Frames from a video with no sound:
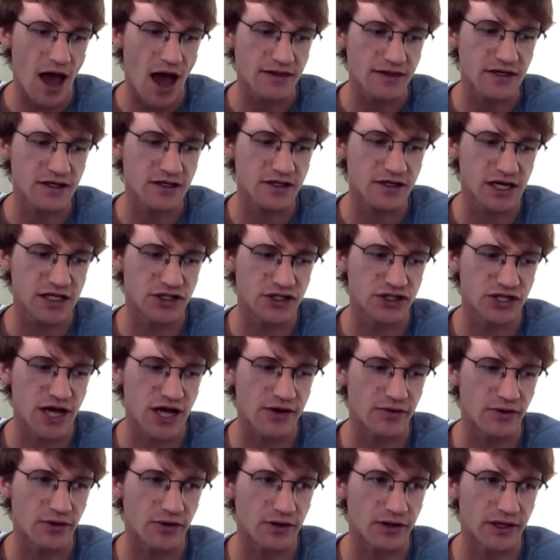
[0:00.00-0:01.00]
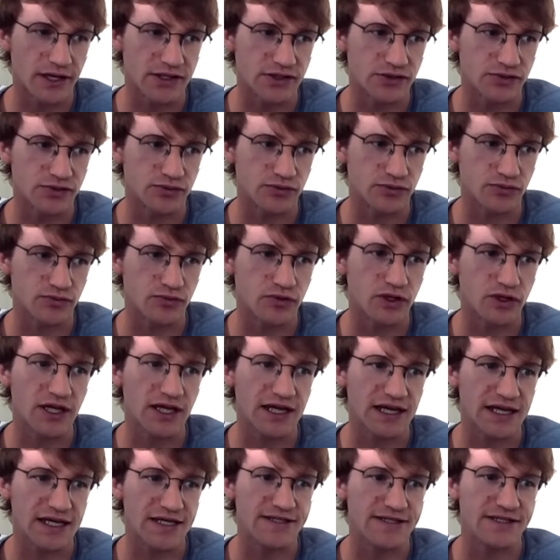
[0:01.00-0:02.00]
think in general, it's really
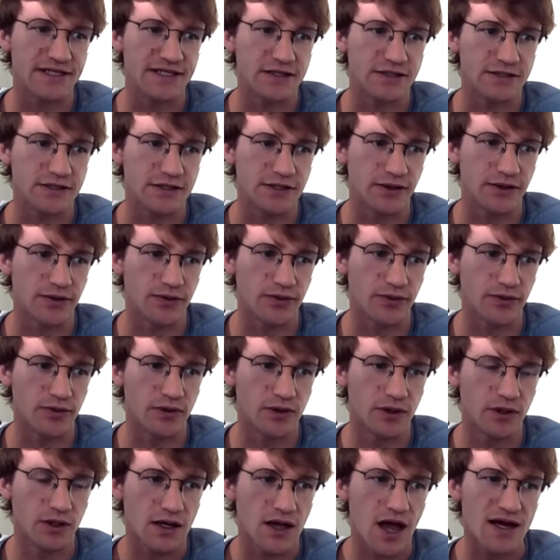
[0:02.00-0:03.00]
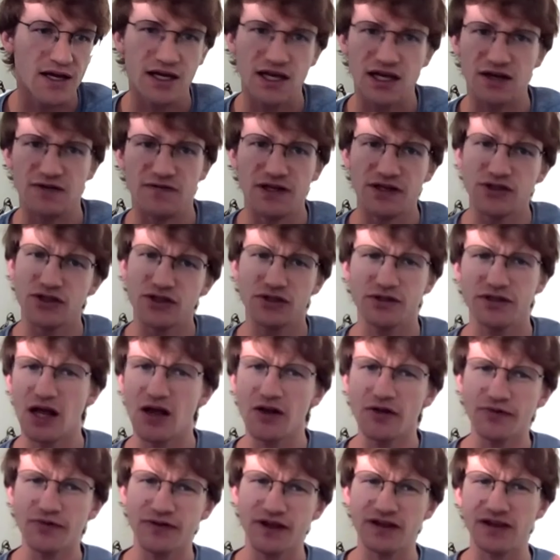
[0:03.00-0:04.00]
easy to kind of convince
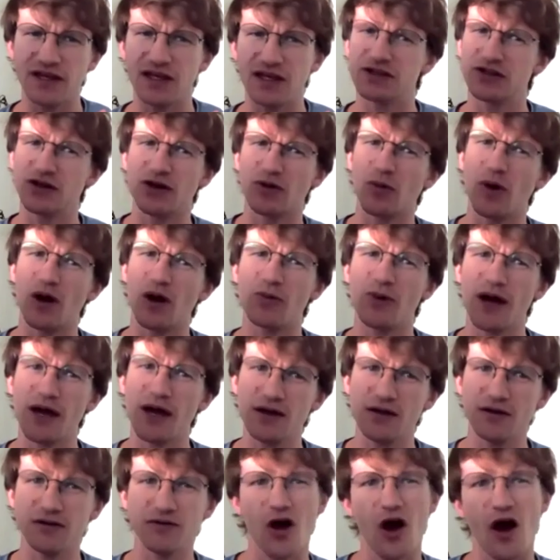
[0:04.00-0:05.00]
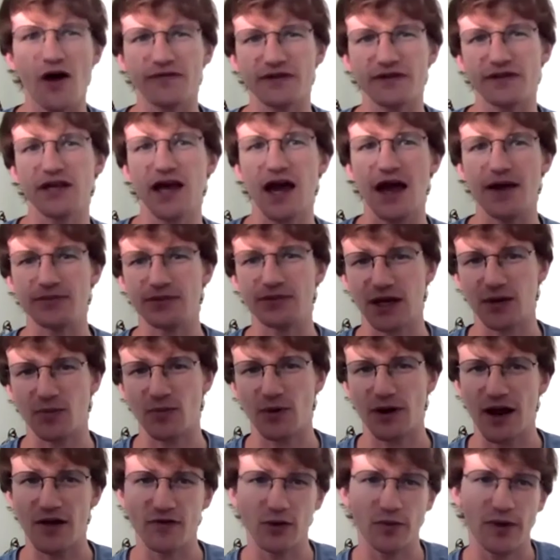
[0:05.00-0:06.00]
yourself that things are one way, oftentimes, like
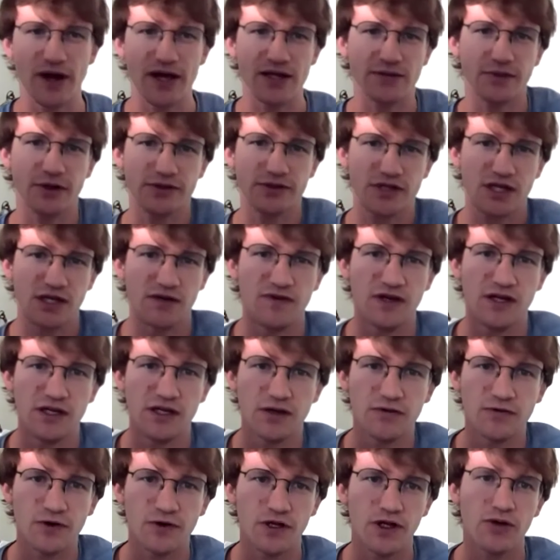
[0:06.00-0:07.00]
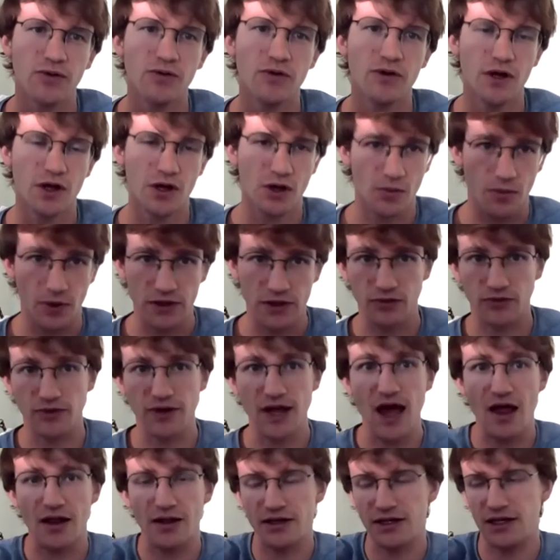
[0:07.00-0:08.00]
whatever way is most convenient for you, when the
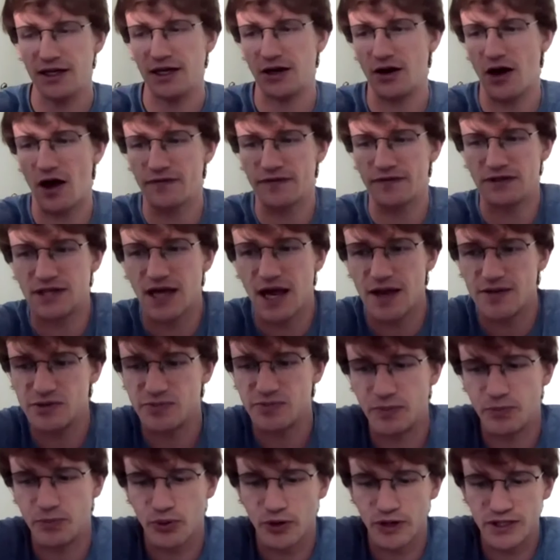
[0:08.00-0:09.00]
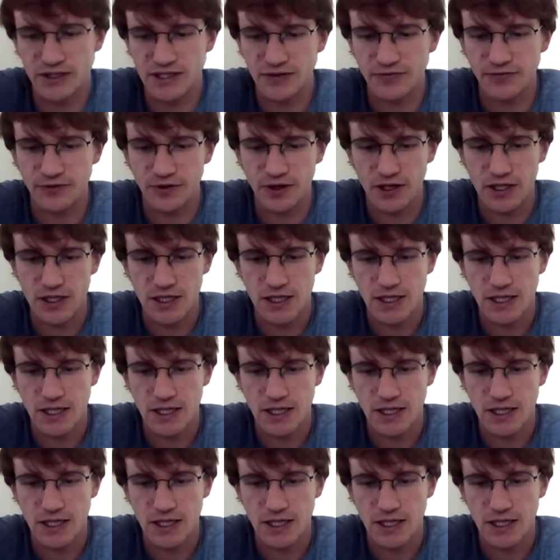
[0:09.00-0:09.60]
reality can oftentimes be pretty different.